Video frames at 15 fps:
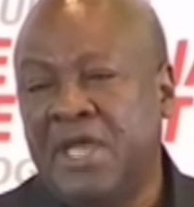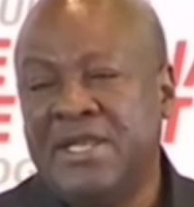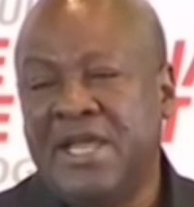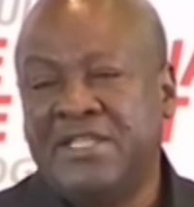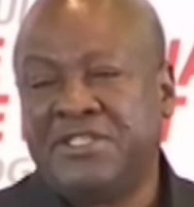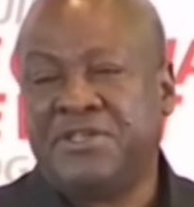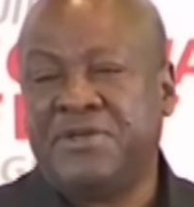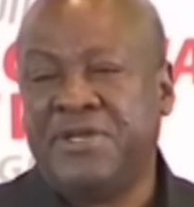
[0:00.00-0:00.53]
and
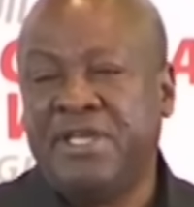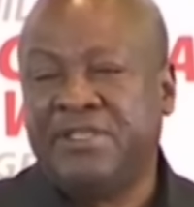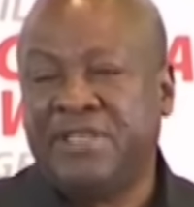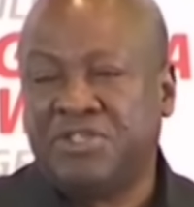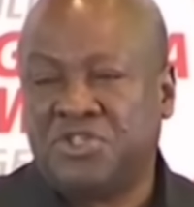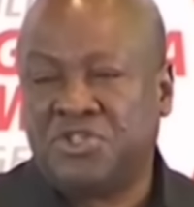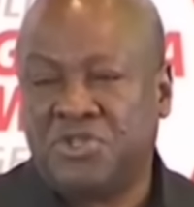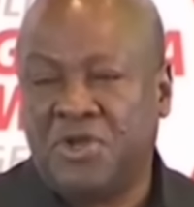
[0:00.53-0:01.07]
thus
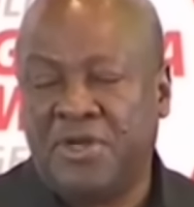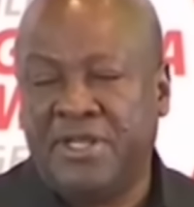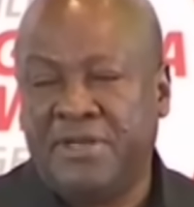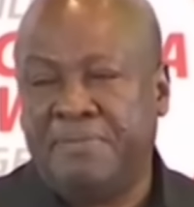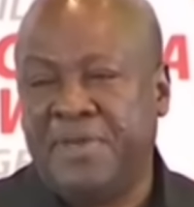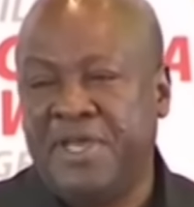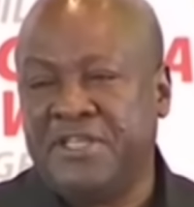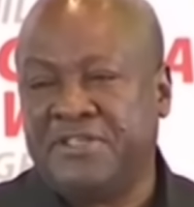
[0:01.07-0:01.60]
create a
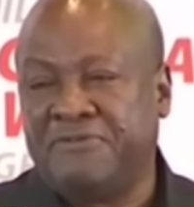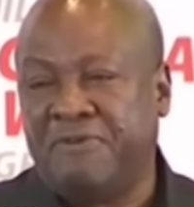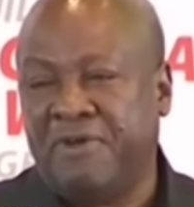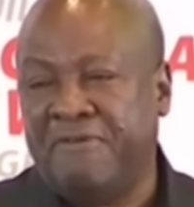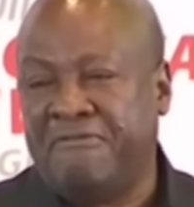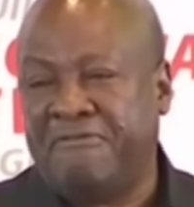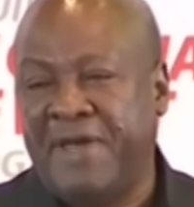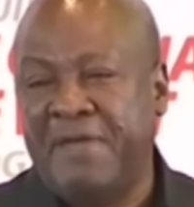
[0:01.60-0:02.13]
solid base
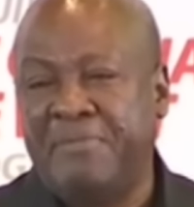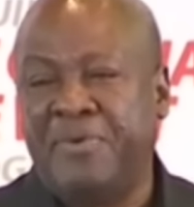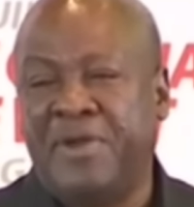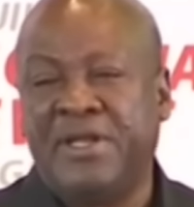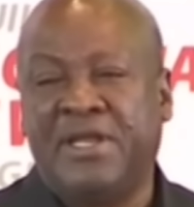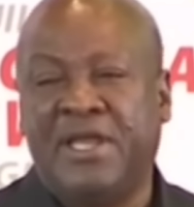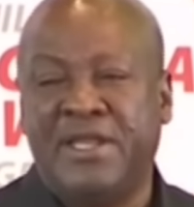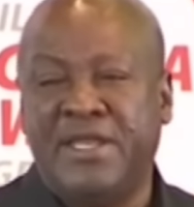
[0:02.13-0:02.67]
for a
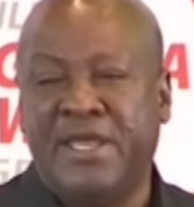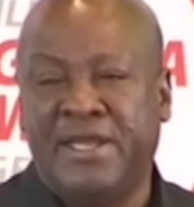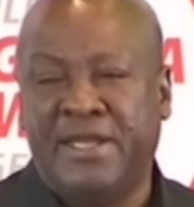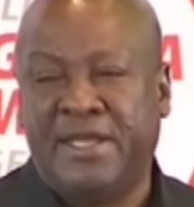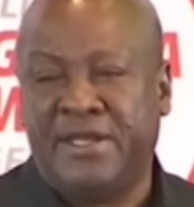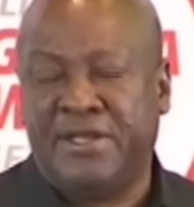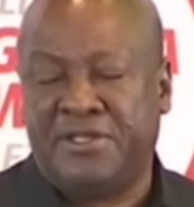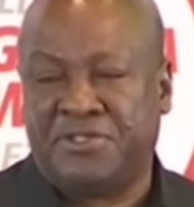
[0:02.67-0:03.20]
vibrant
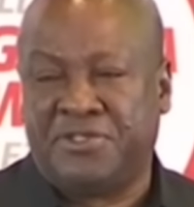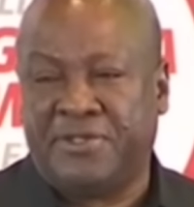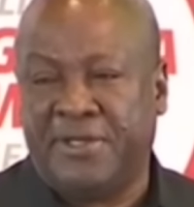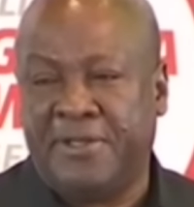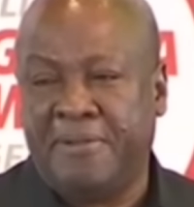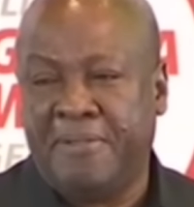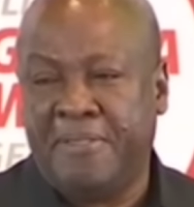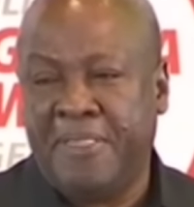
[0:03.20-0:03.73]
Ghanaian
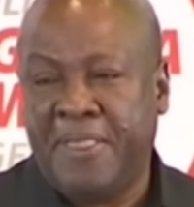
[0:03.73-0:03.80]
industry.